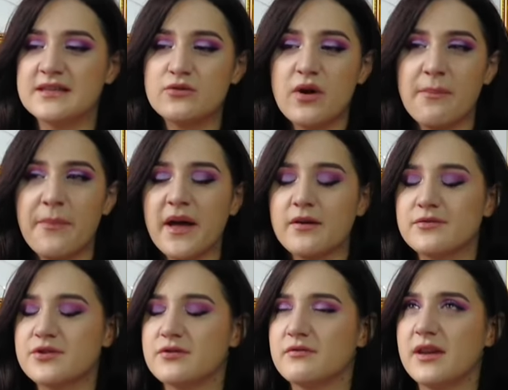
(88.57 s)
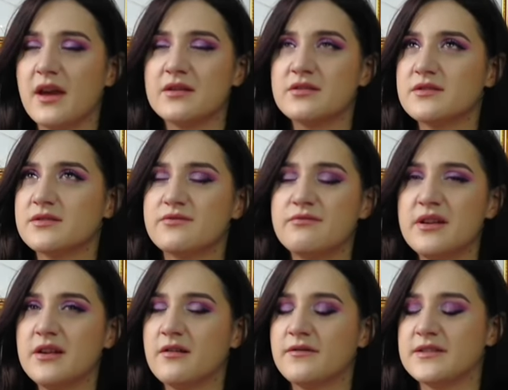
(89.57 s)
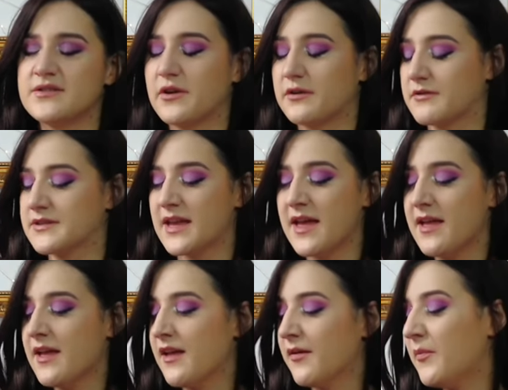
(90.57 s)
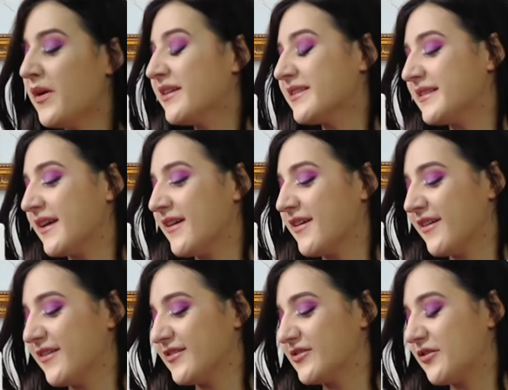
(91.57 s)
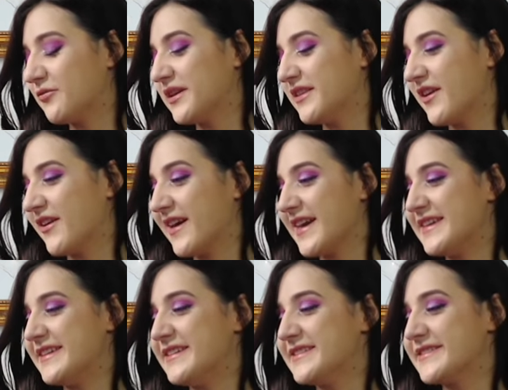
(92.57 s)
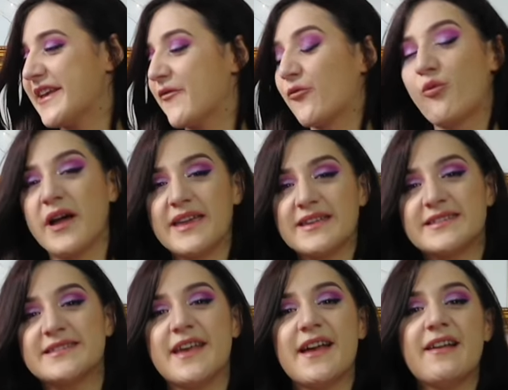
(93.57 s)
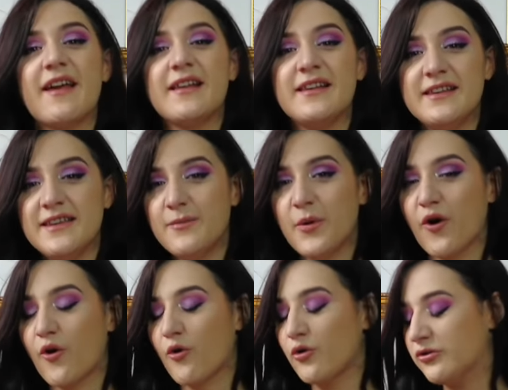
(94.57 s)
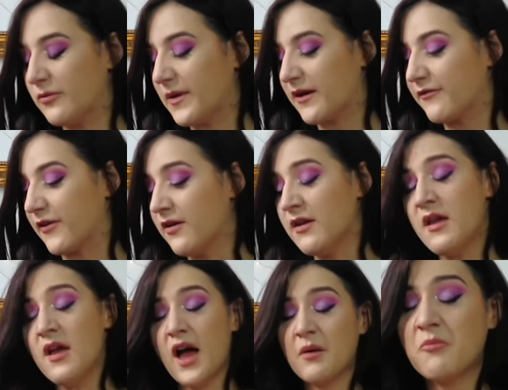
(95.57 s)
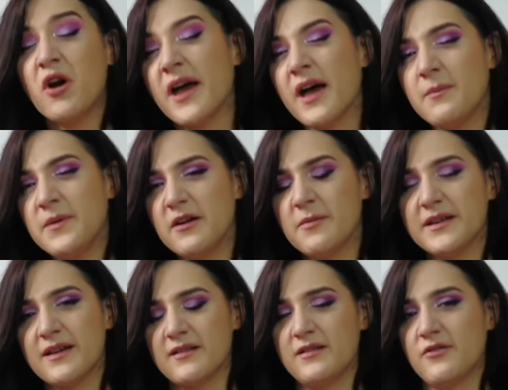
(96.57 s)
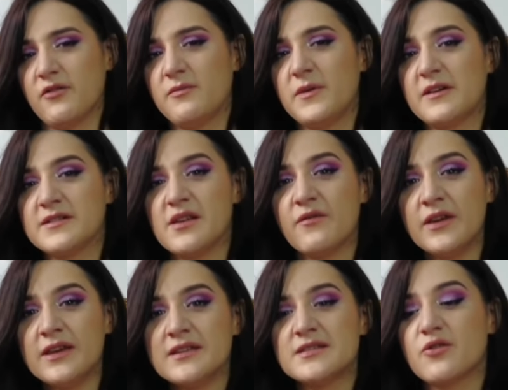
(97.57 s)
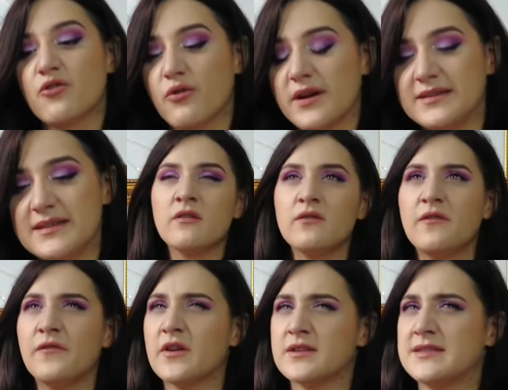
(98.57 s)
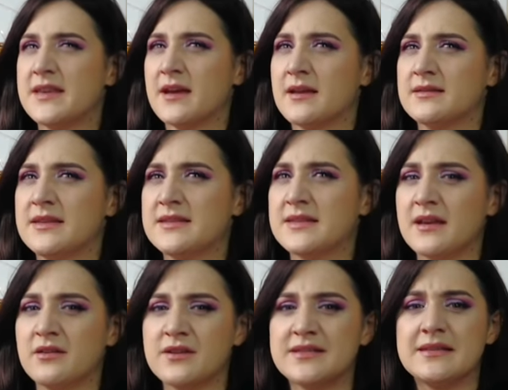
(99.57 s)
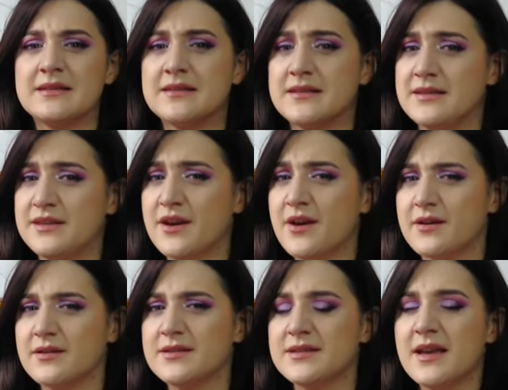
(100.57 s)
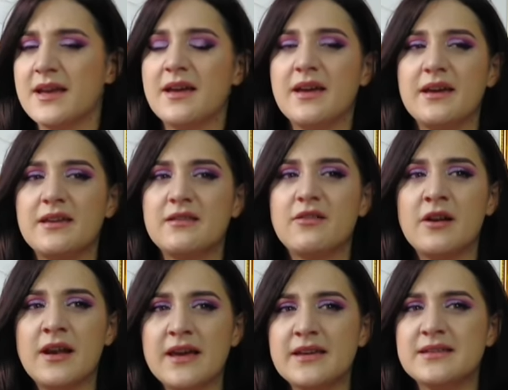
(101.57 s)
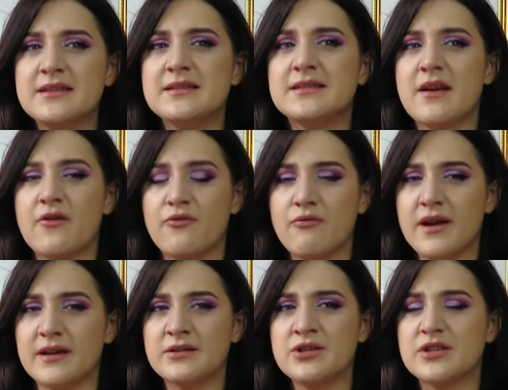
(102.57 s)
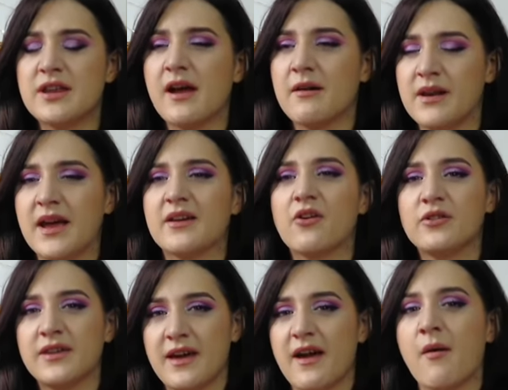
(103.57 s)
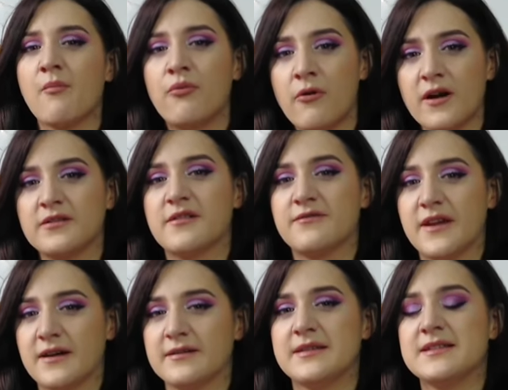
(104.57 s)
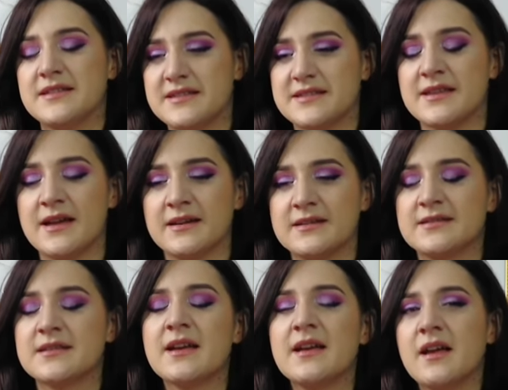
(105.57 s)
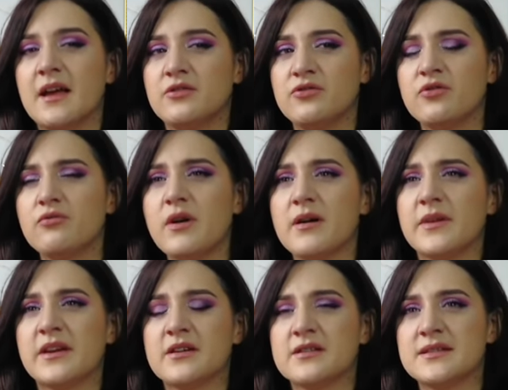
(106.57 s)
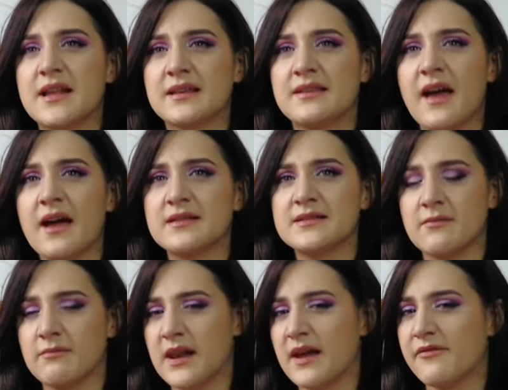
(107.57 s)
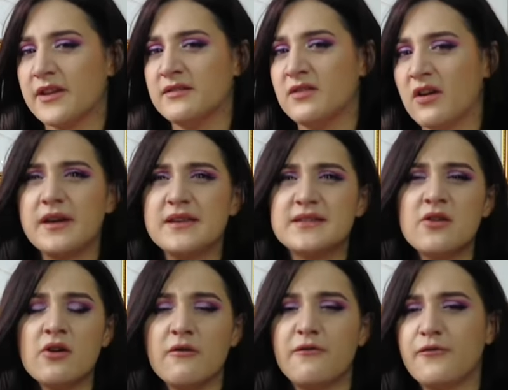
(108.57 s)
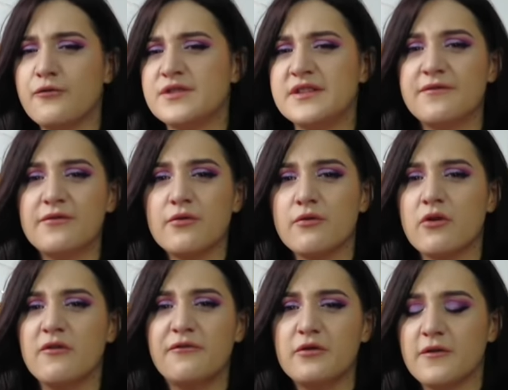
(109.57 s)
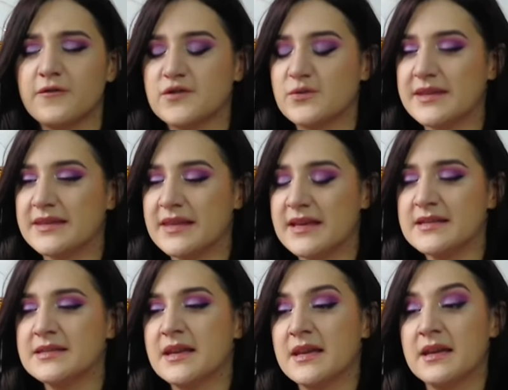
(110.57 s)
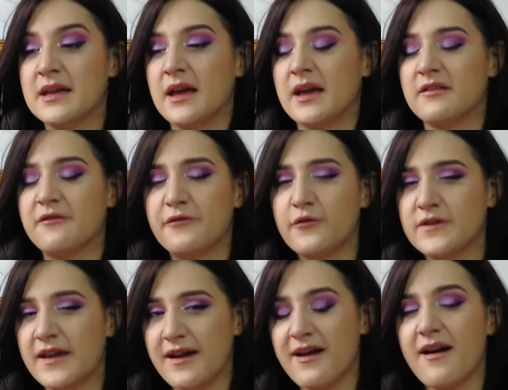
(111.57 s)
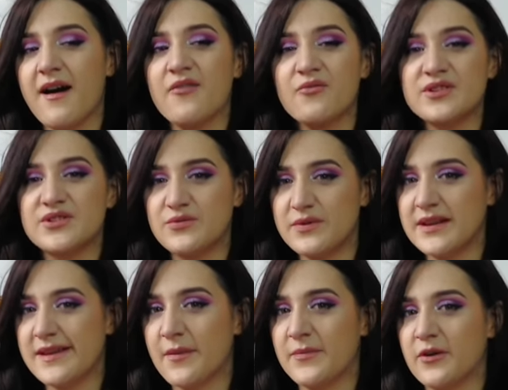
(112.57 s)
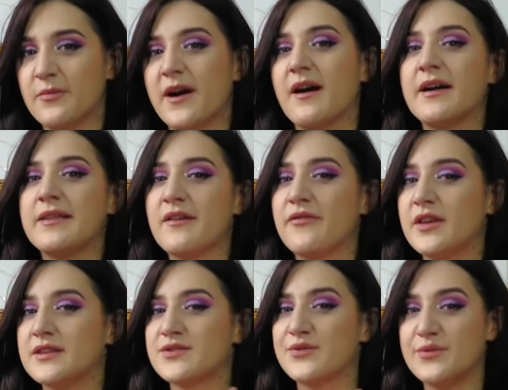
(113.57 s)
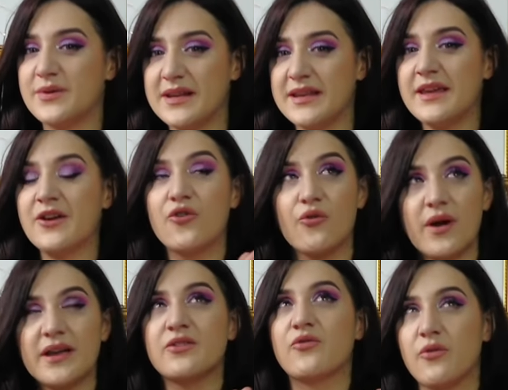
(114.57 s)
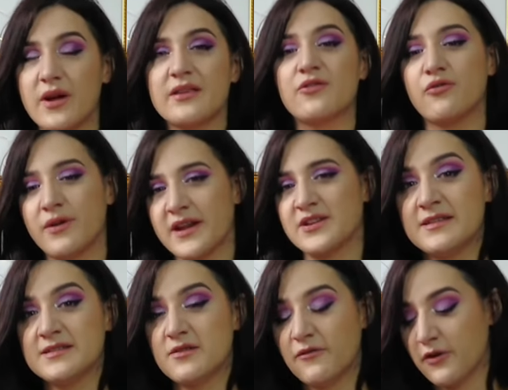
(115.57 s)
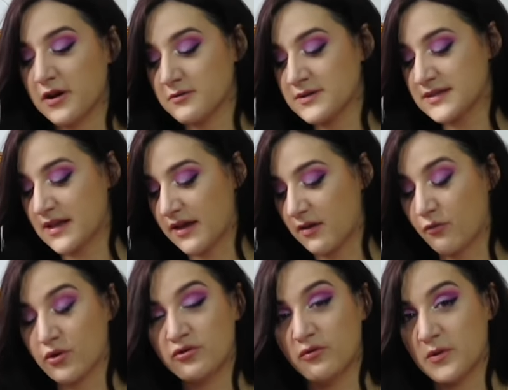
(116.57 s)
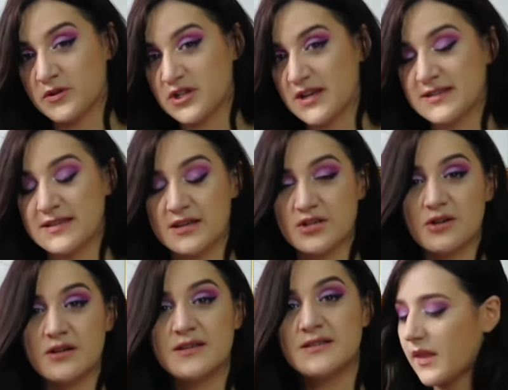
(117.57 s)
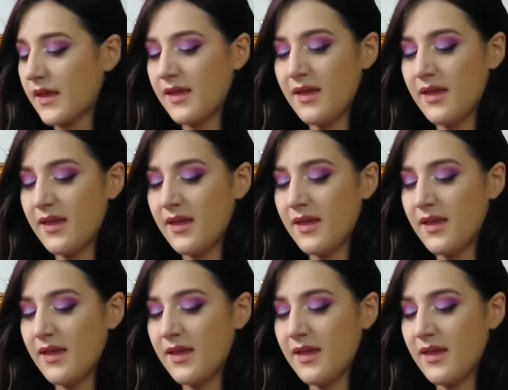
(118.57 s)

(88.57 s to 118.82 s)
It's quite powdery. I just really love this fragrance. But uh, the winner is YSL Libre Eau de Parfum. I'm quite happy about that though, because I think it's a great design. The first de designer since years in the ladies range that I'm like, okay, I'm proud of that. This is nice. And you know what? because like they had some lavender. It's not a fruity floral full of sweetness. And for that, I was really happy about and I think it's a really great, great creation. And it's the fragrance I want to purchase actually.